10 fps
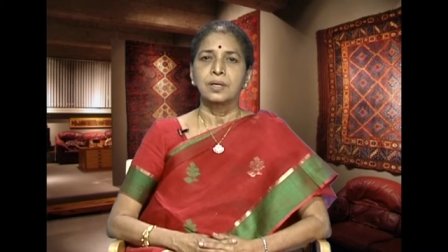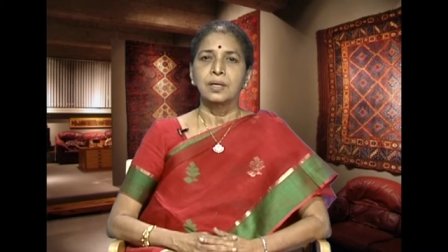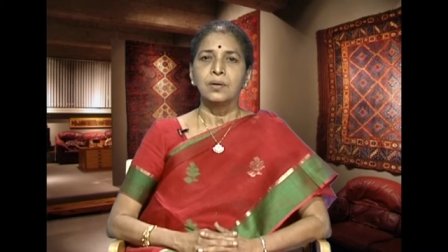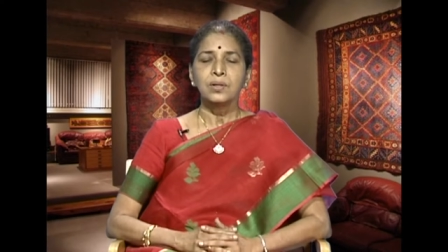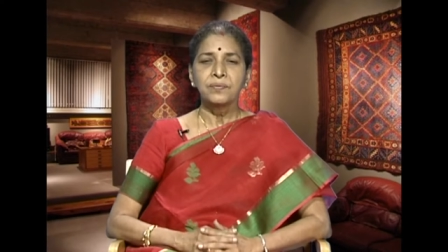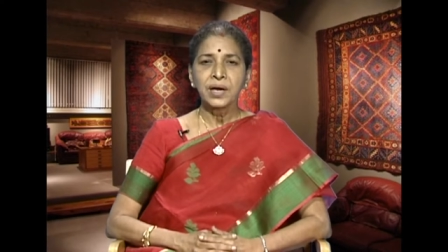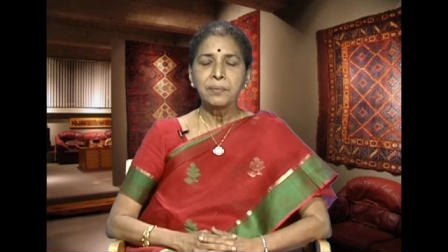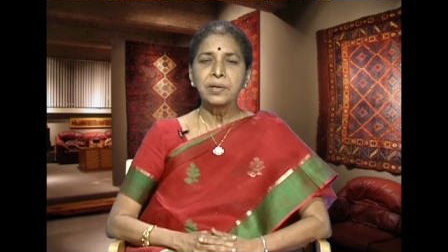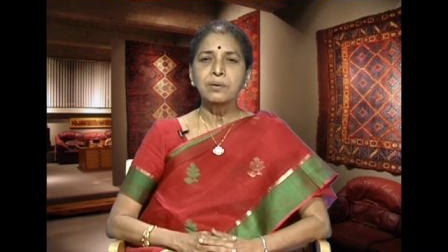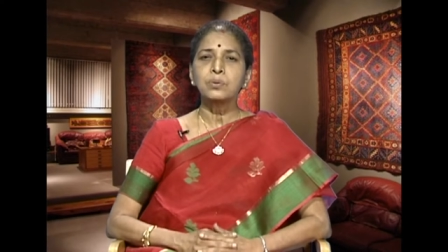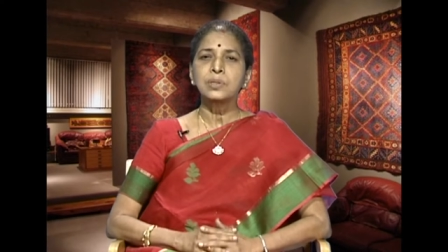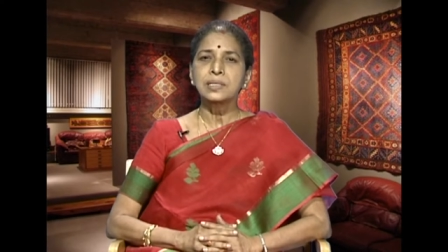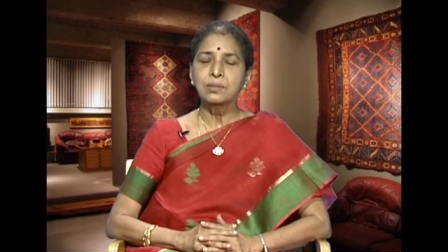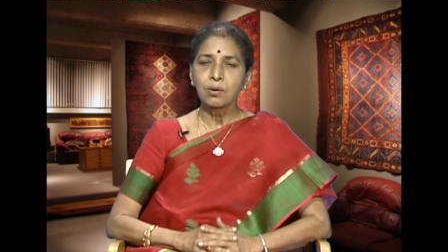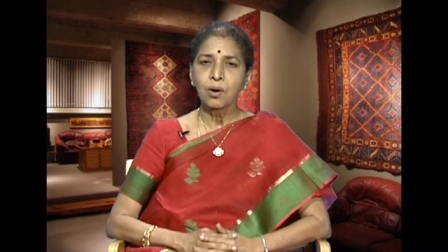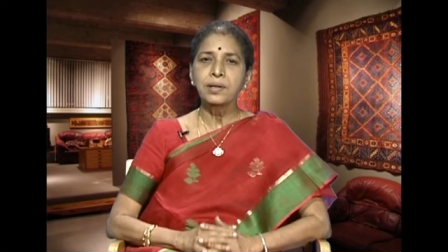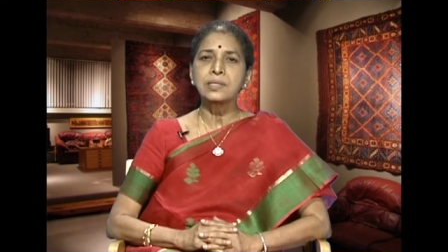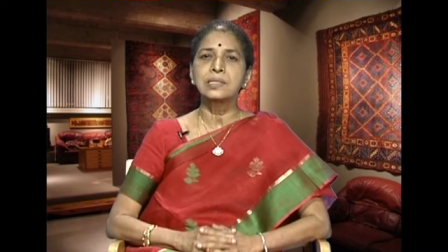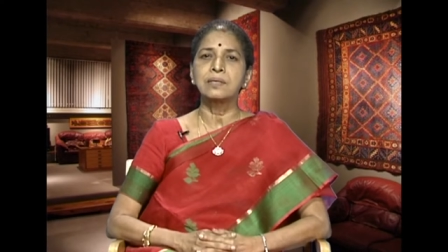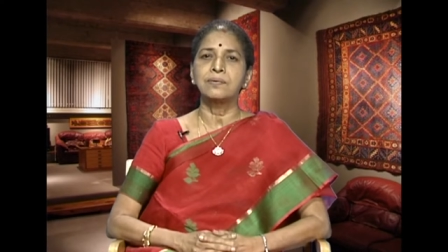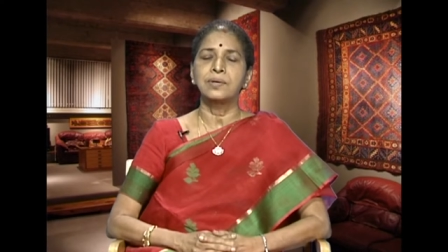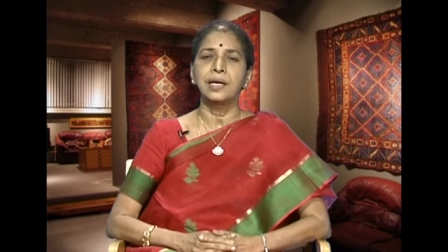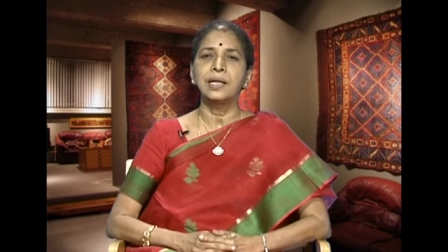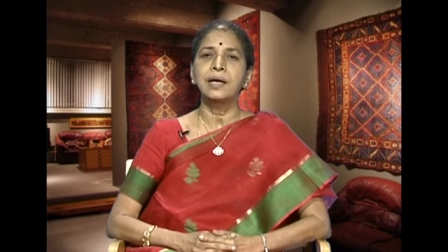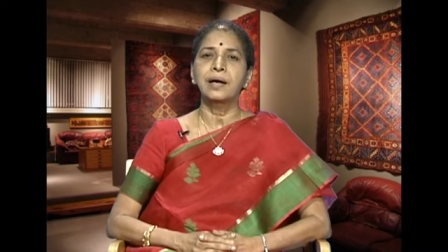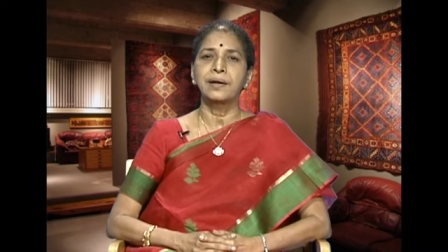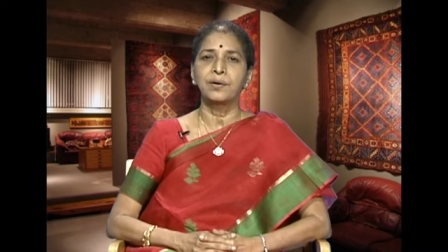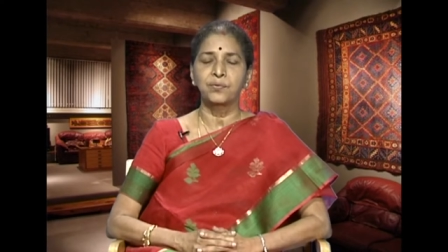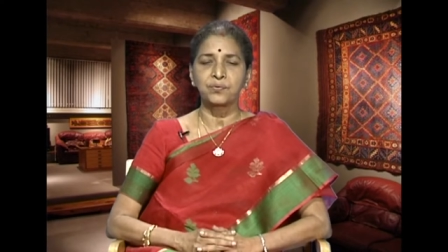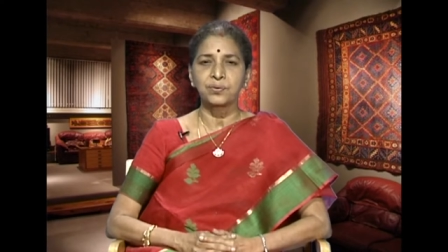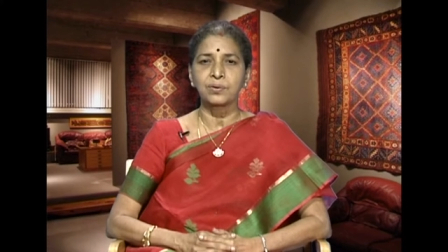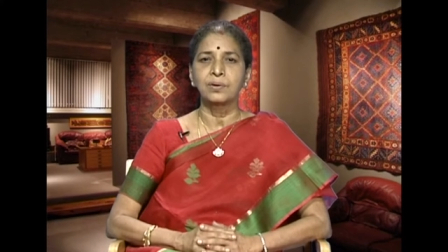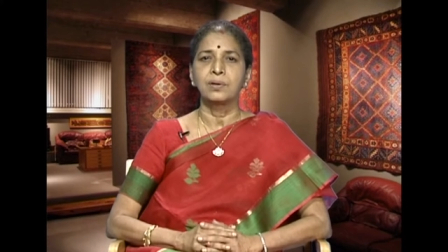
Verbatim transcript: Now, the fabric which has not received any kind of uh,